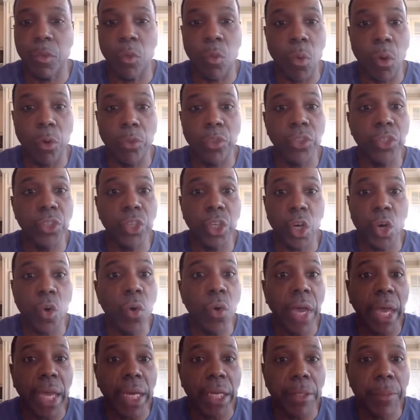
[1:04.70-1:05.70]
wants you to
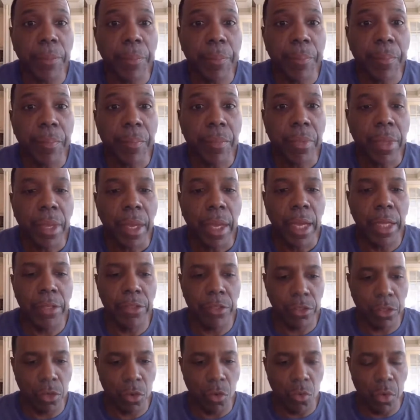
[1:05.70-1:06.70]
quit. And
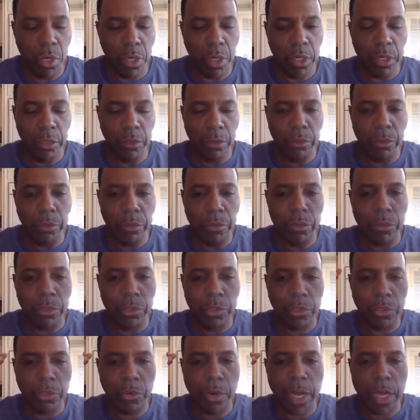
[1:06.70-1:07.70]
so what he'll do is
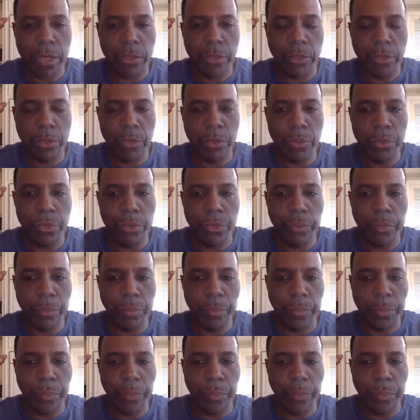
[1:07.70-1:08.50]
try to